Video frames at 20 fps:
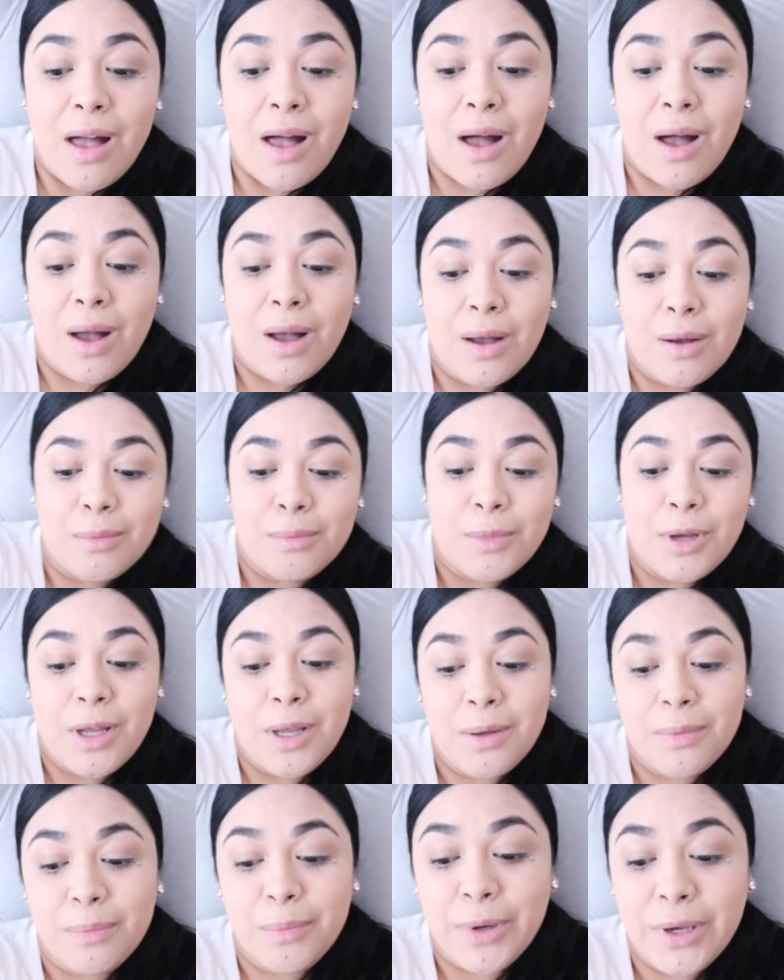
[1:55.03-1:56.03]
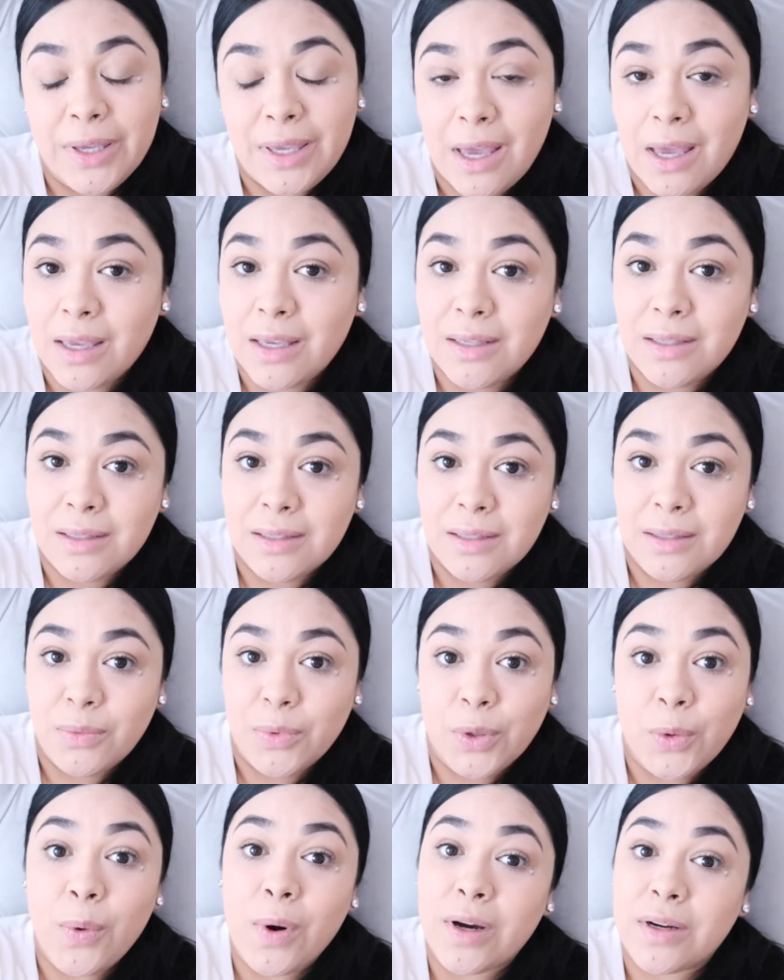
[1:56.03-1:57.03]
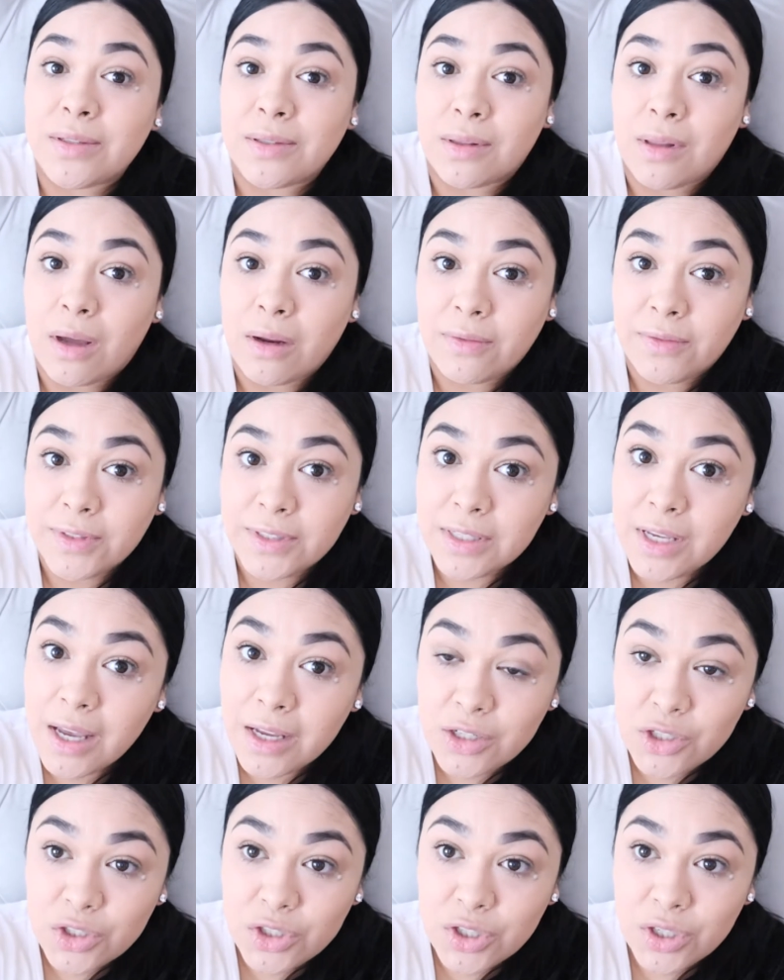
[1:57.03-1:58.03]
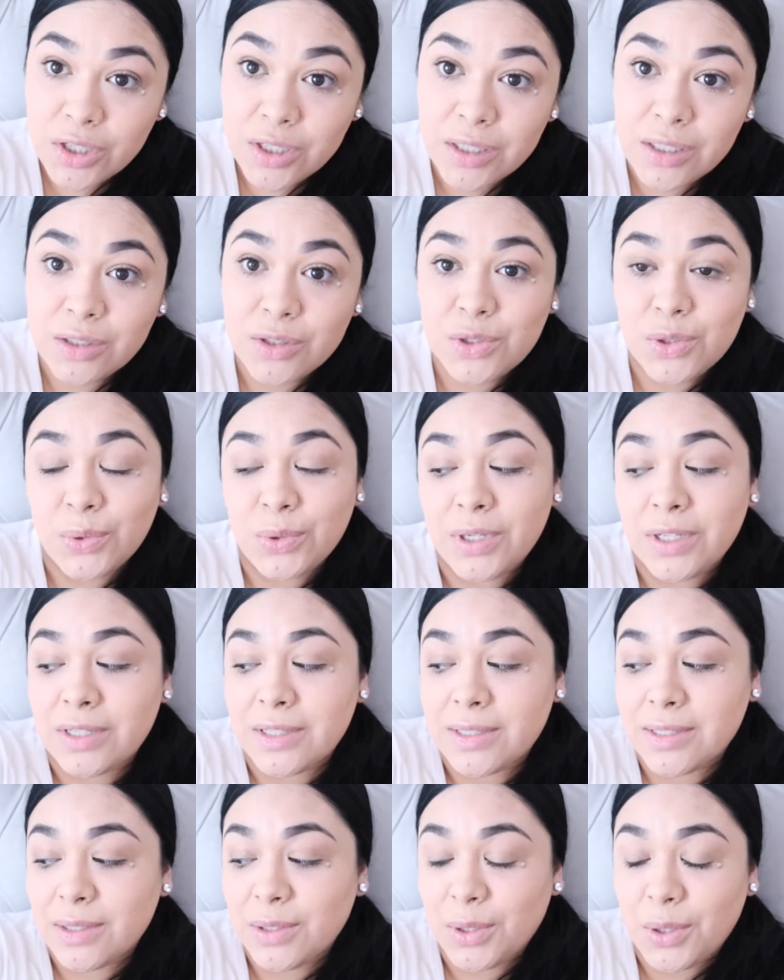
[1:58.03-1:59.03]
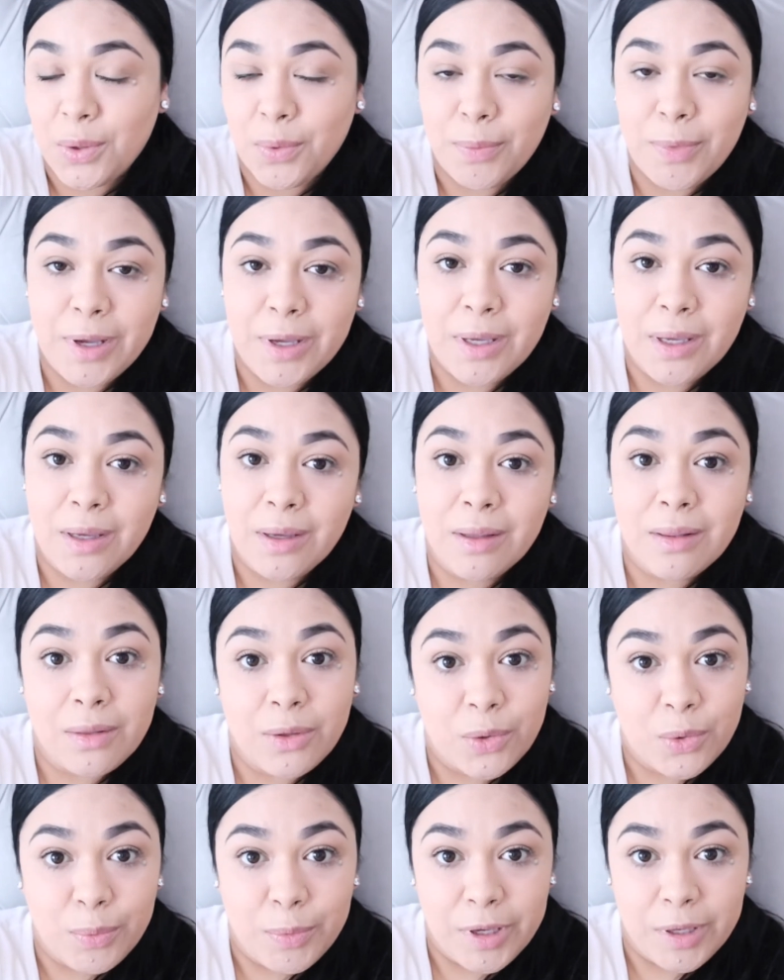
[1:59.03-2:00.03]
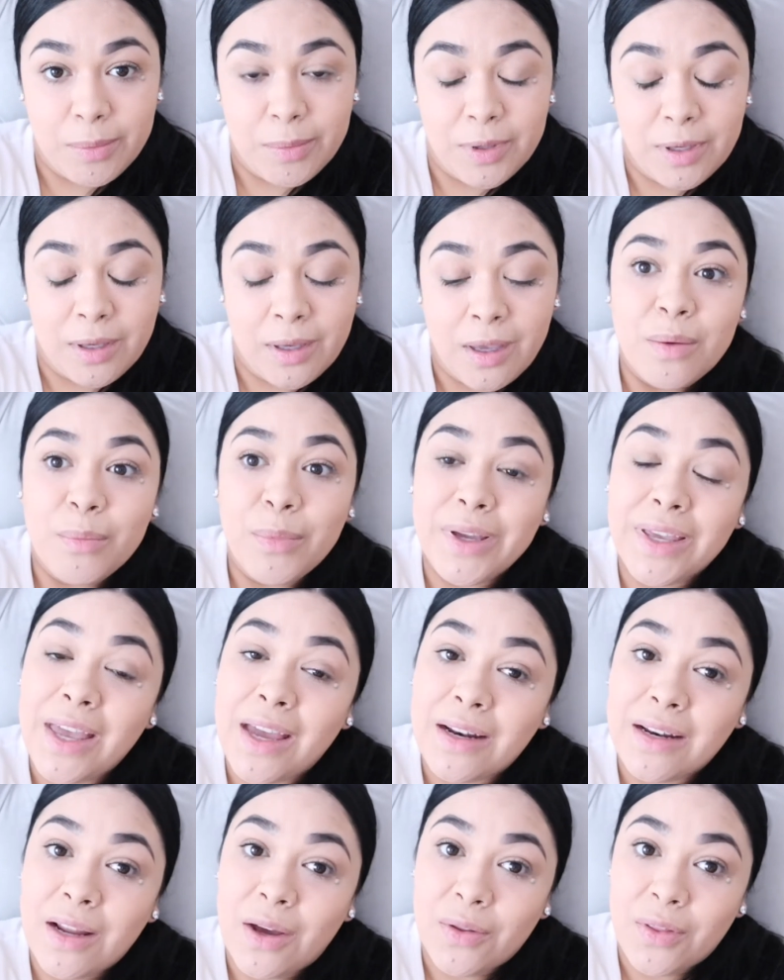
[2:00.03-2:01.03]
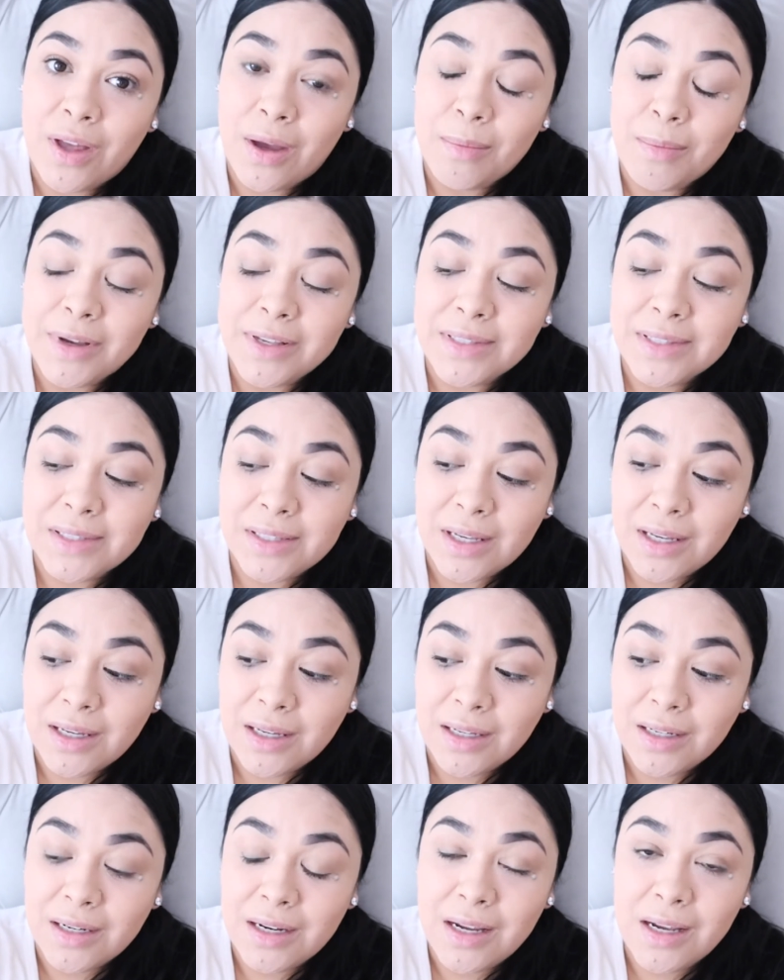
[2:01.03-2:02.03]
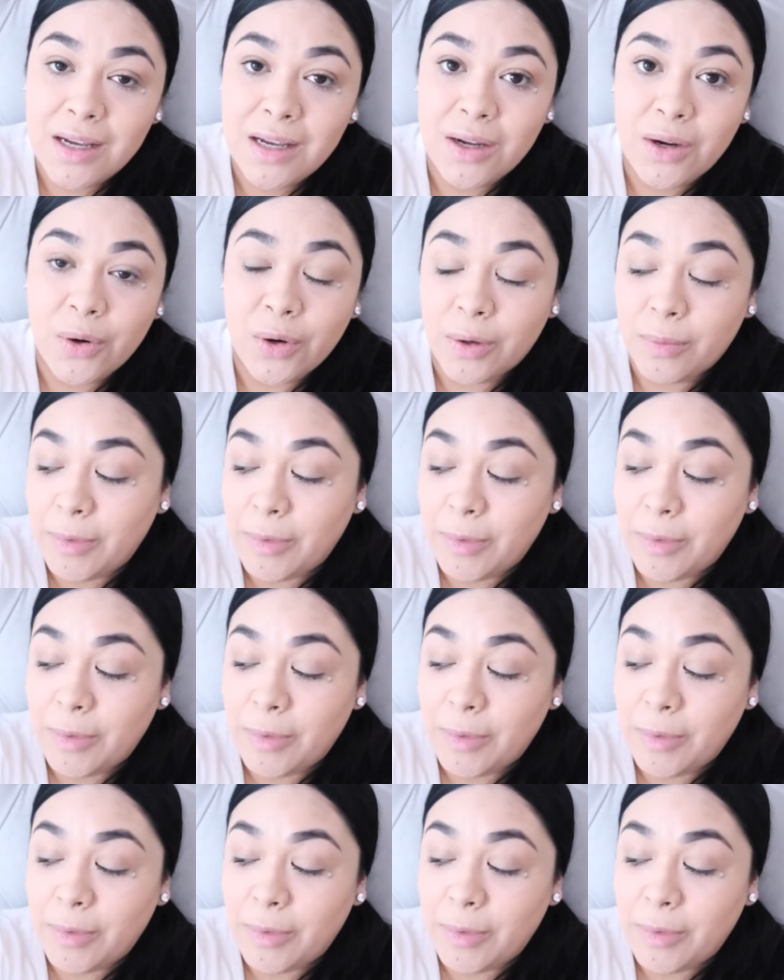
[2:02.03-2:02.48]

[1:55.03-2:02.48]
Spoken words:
But yeah, he requires a lot of attention, and so does, you know, my little baby. But yeah, now that my son, or